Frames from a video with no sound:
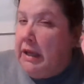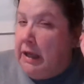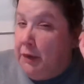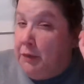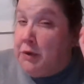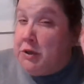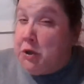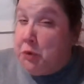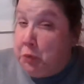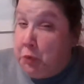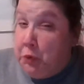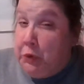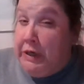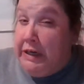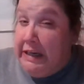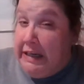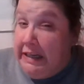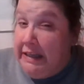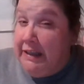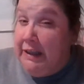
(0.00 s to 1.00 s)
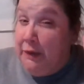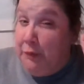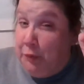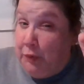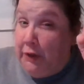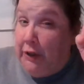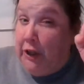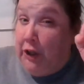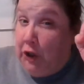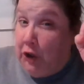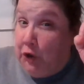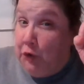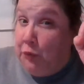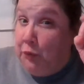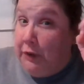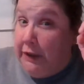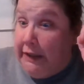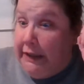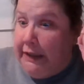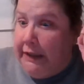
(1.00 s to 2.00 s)
was a really, really good
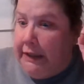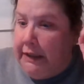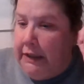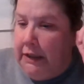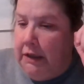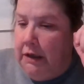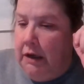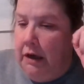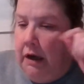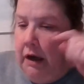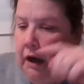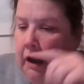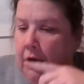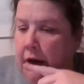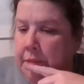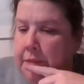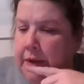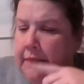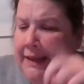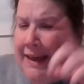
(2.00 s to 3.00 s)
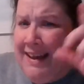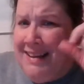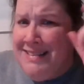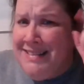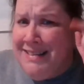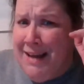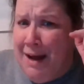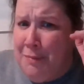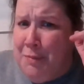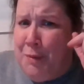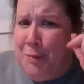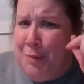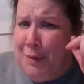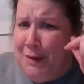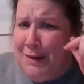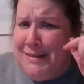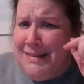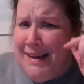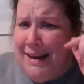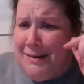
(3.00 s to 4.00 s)
read. The last couple
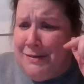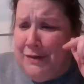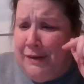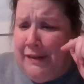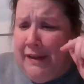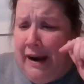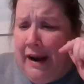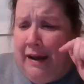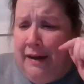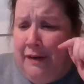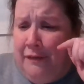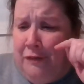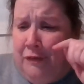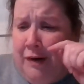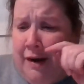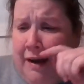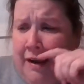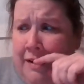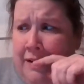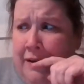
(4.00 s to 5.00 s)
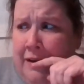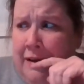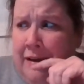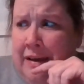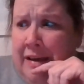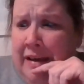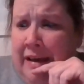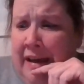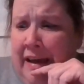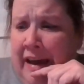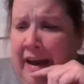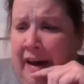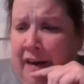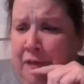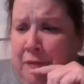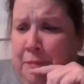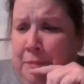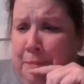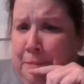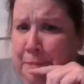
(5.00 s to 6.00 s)
books actually that I have read
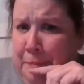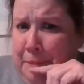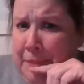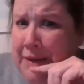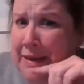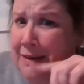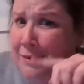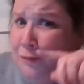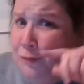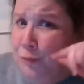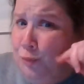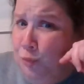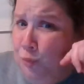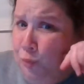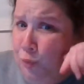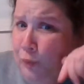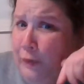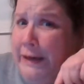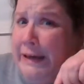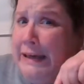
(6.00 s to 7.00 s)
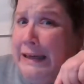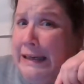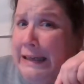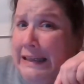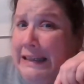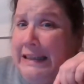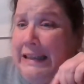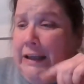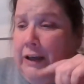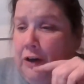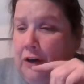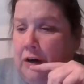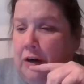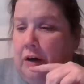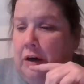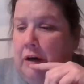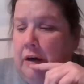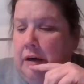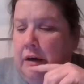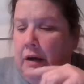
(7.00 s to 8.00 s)
have been really
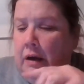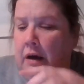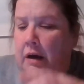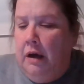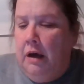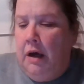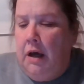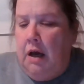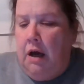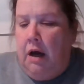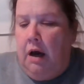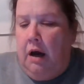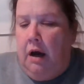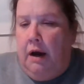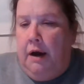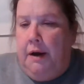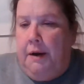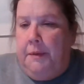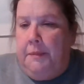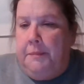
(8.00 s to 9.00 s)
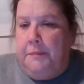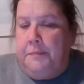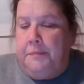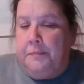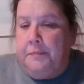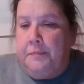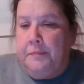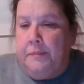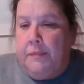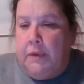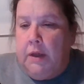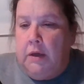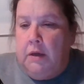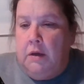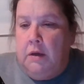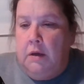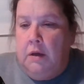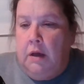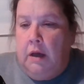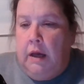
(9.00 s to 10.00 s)
good. I
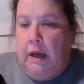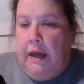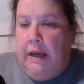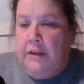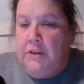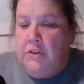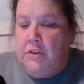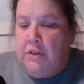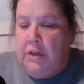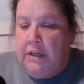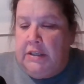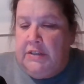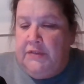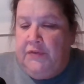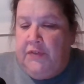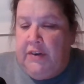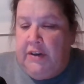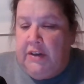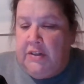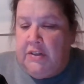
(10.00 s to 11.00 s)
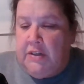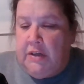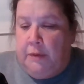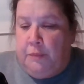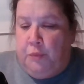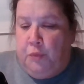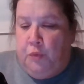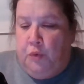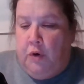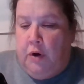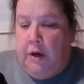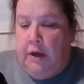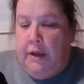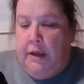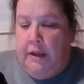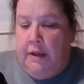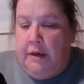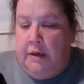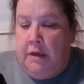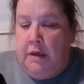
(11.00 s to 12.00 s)
just finished up
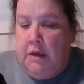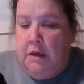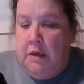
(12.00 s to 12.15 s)
one.